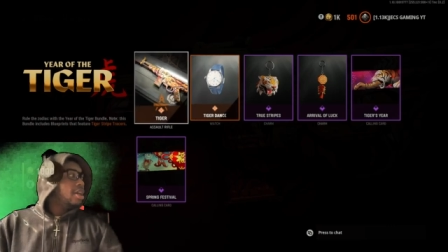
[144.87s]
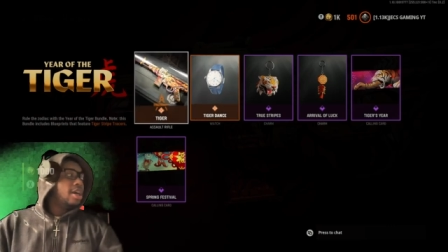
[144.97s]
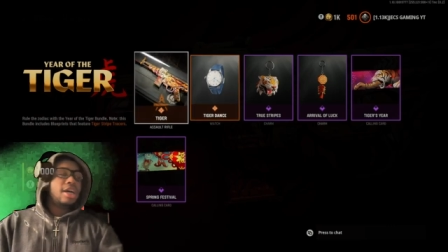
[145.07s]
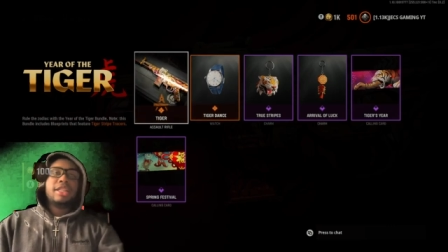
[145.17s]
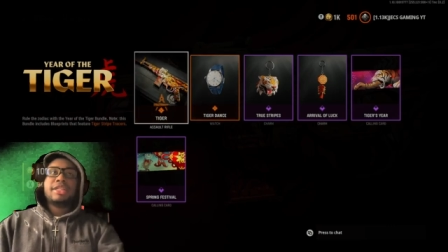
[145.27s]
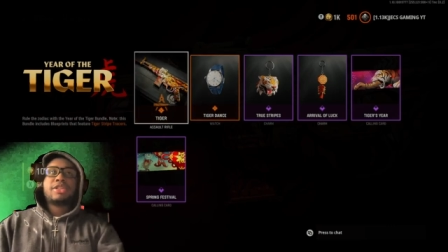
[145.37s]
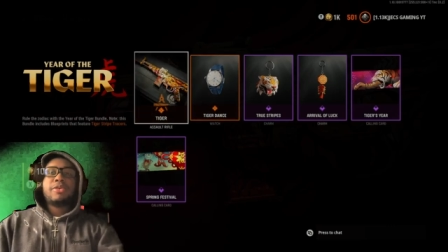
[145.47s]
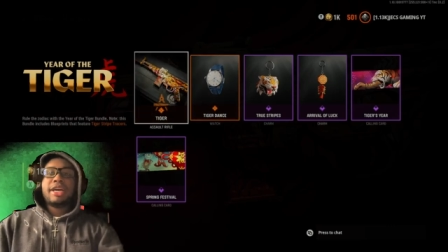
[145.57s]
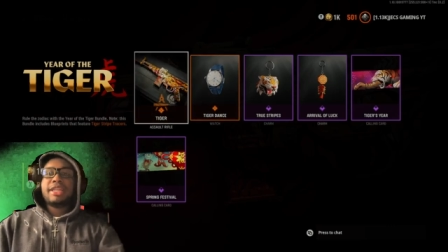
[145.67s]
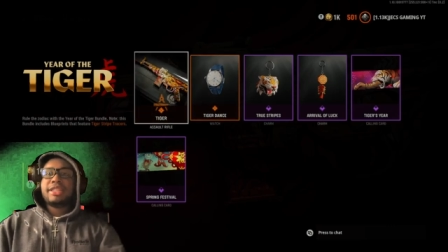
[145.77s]
Uh, let's
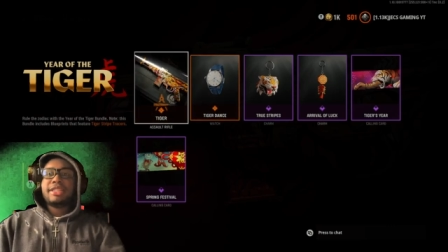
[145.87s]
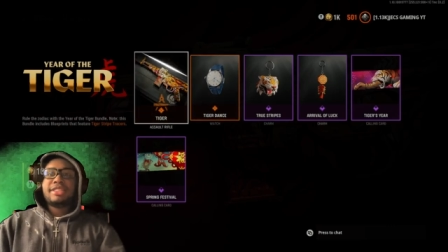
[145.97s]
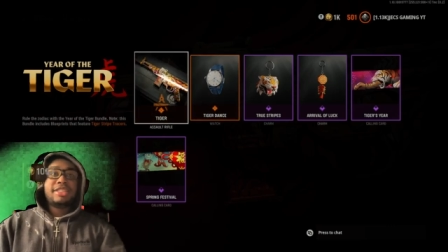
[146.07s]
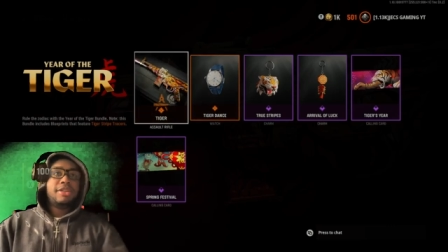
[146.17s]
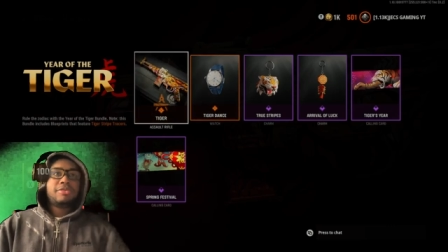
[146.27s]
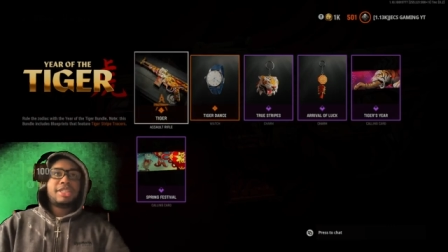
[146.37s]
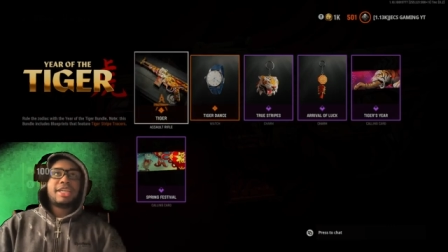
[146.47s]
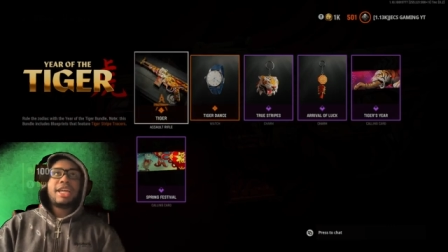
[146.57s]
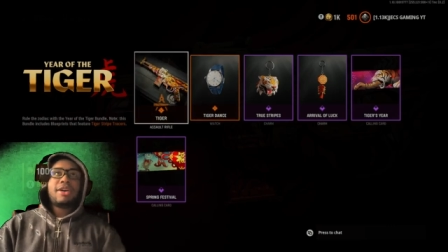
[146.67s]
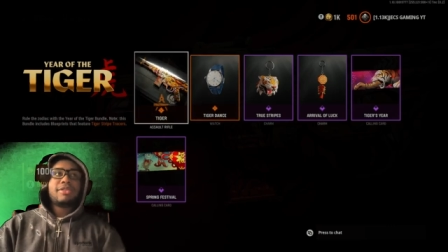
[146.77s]
go ahead and you know check
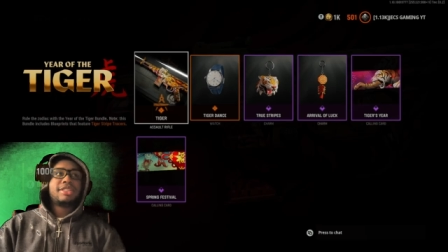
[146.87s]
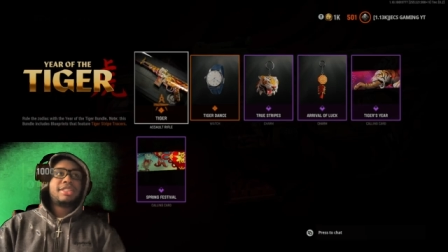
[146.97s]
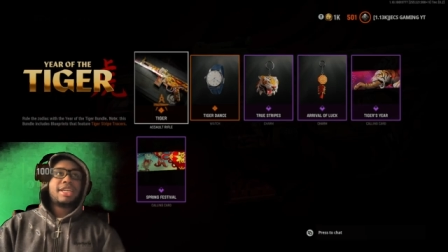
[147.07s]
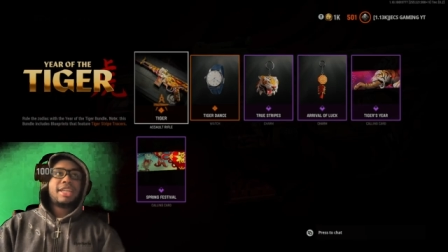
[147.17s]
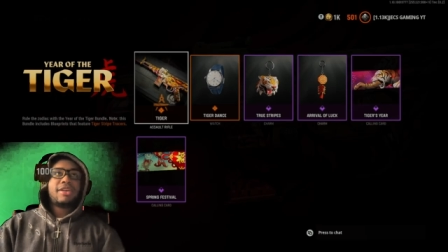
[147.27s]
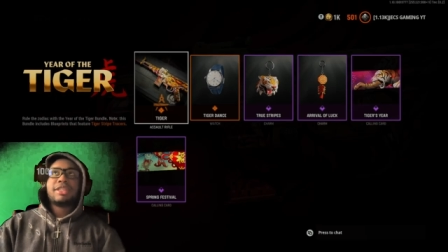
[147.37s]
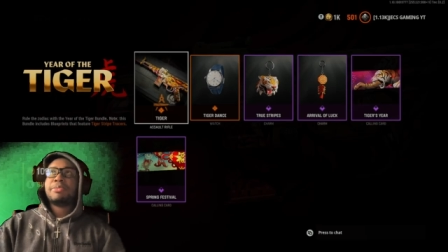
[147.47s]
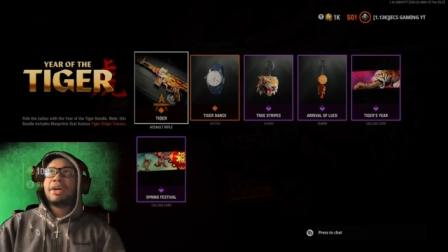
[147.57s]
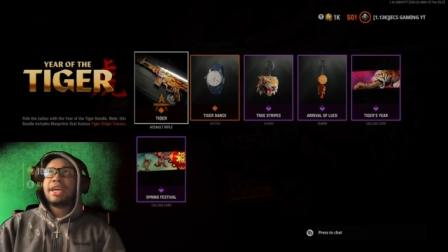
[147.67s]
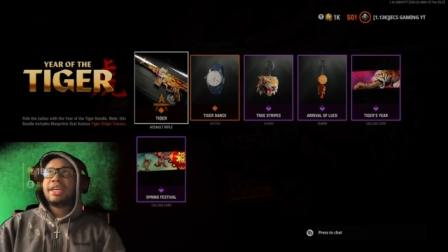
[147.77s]
it out. Let's check it out. Let's
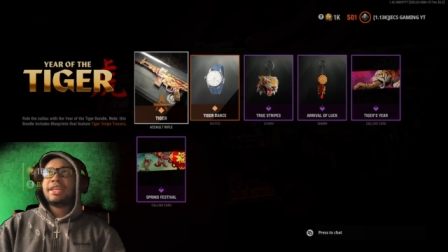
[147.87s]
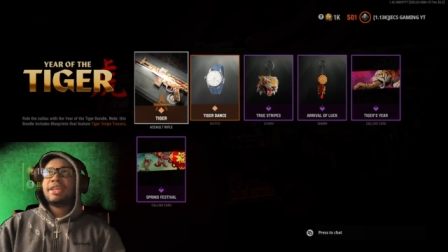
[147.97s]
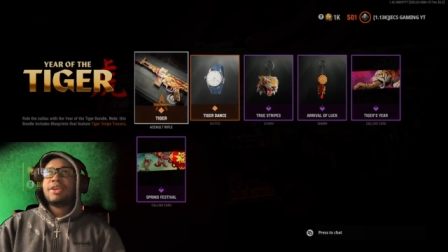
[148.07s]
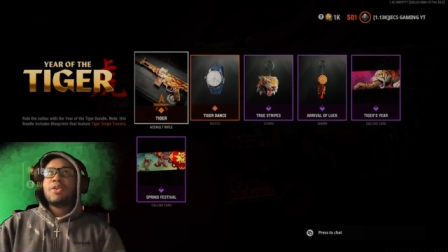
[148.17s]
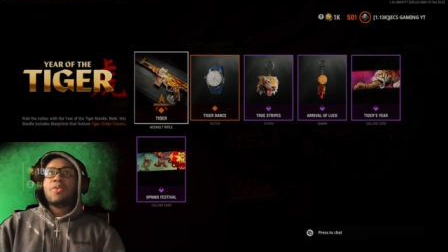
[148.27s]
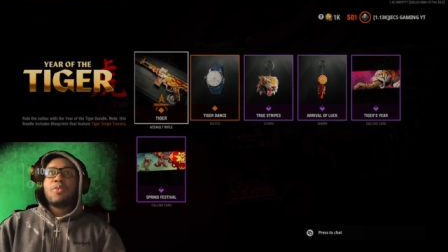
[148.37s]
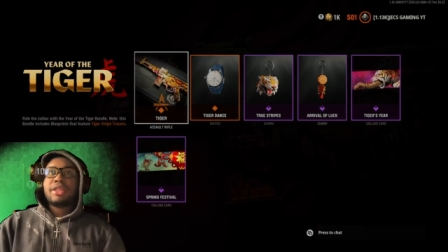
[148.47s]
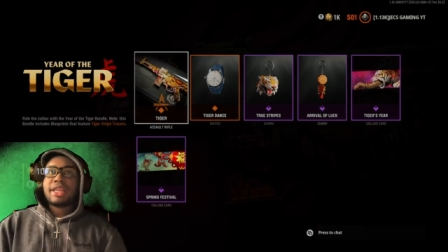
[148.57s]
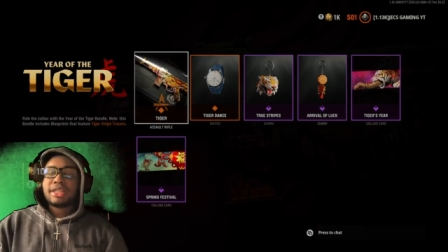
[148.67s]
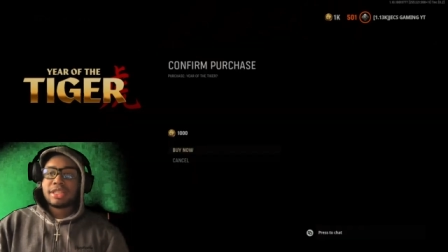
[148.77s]
buy it.
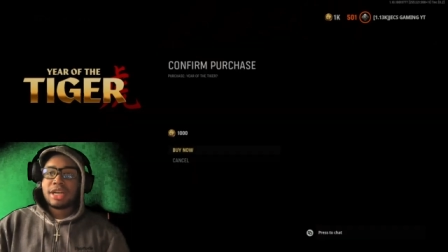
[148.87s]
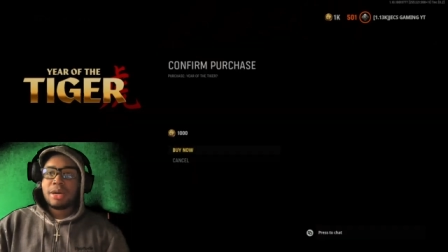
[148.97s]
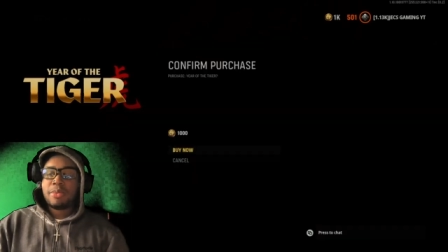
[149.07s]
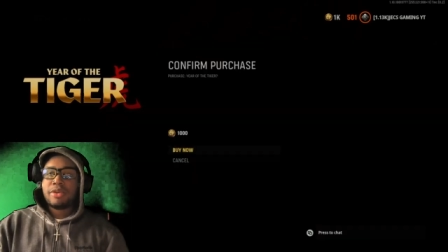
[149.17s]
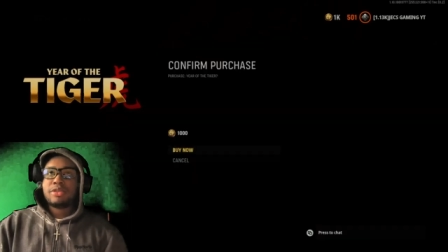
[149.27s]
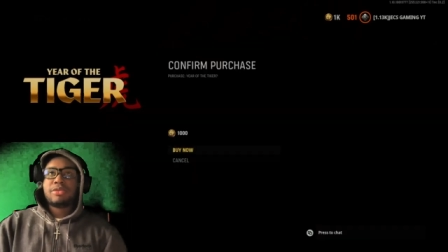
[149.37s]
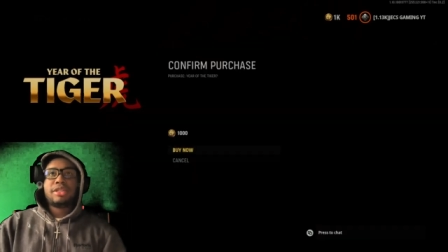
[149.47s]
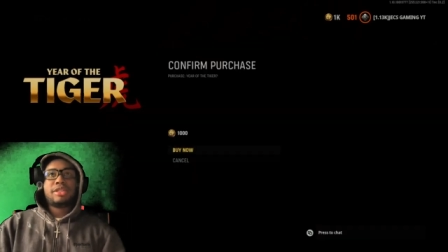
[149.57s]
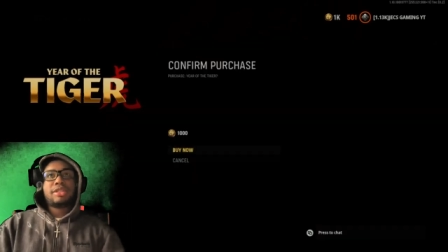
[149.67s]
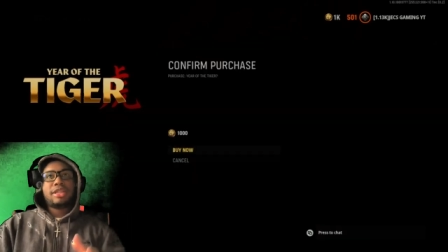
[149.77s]
1,000 COD points, which
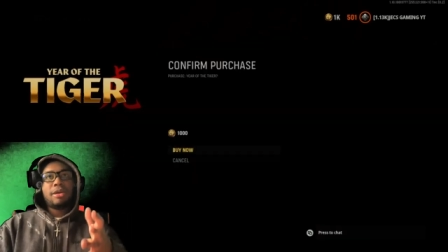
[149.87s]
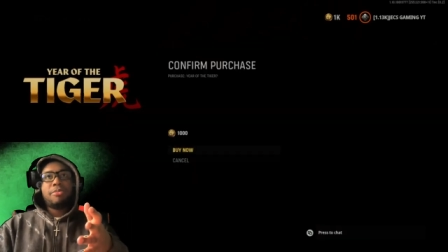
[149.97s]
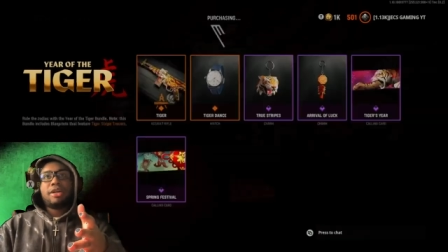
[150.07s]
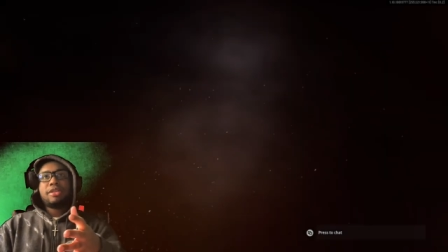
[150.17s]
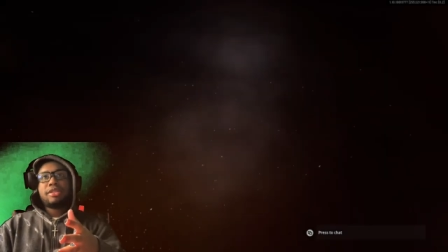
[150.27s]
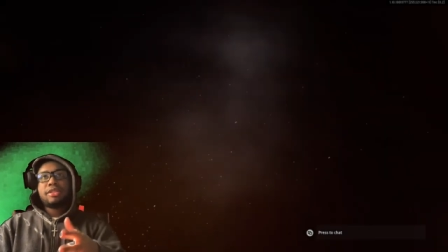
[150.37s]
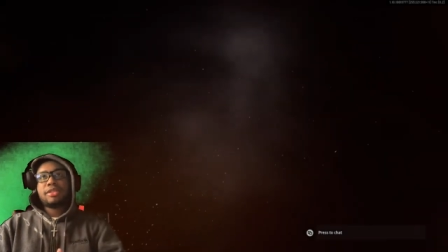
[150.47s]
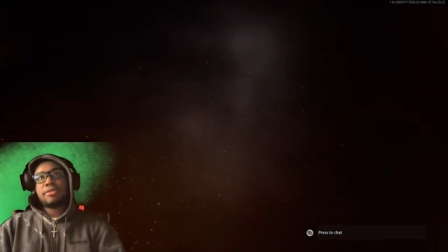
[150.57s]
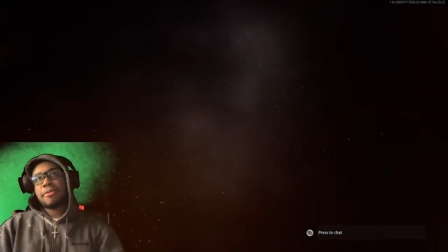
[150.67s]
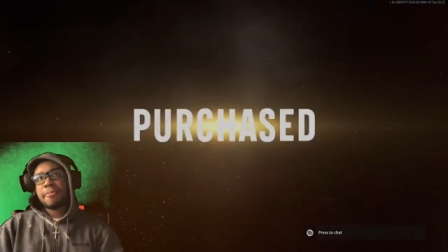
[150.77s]
is 10 bucks.
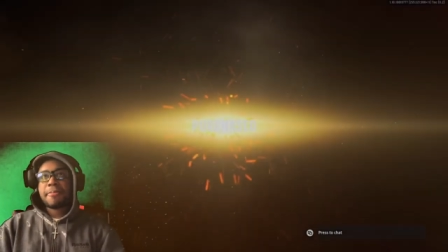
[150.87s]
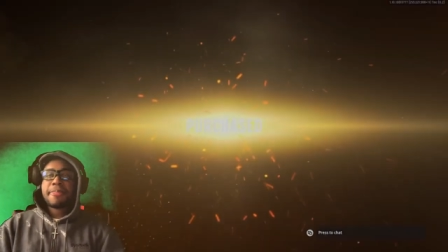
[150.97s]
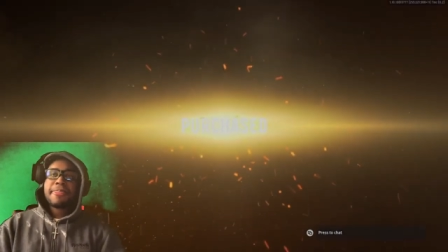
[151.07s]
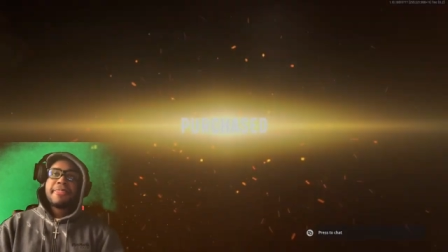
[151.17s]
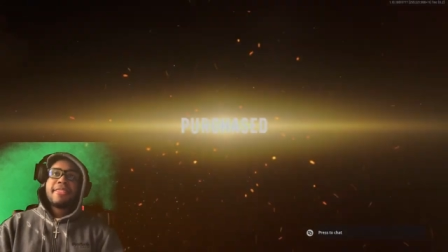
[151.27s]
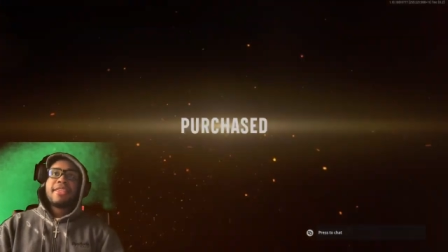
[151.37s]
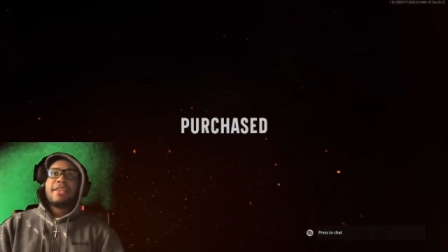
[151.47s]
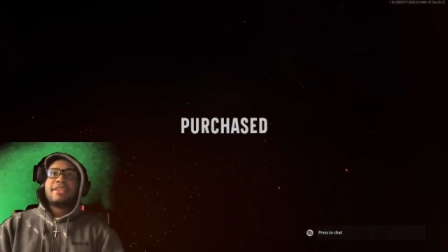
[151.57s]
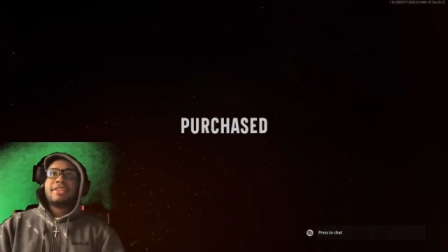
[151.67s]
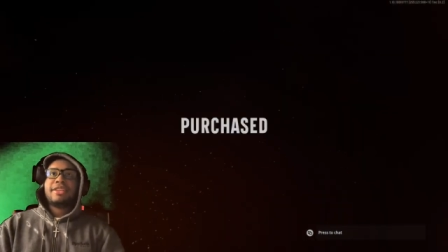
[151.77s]

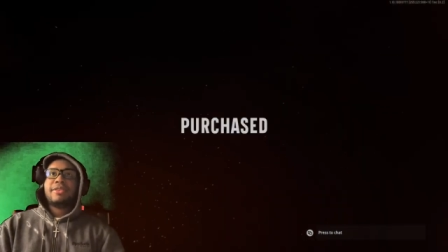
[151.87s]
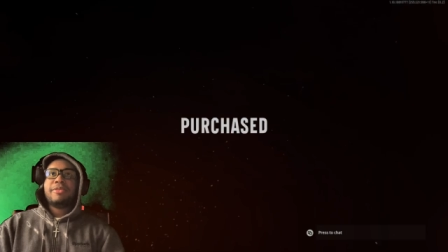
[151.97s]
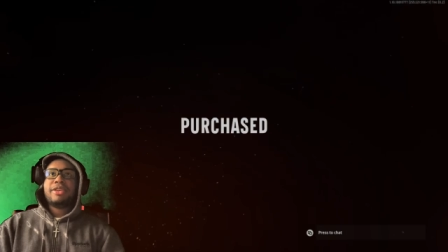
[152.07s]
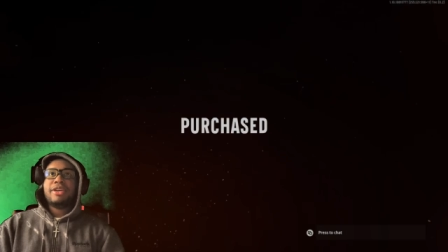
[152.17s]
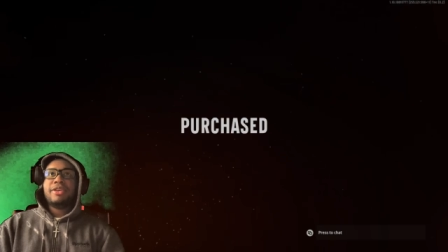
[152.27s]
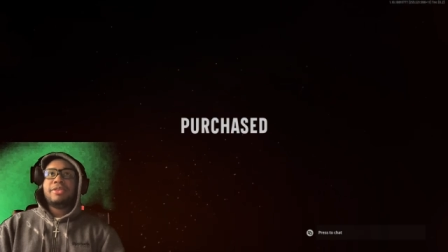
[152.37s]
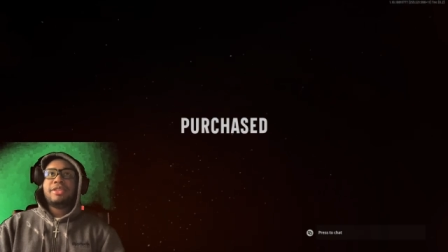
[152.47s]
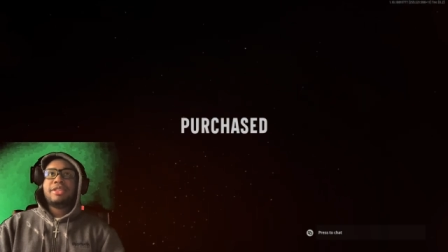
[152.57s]
There we go.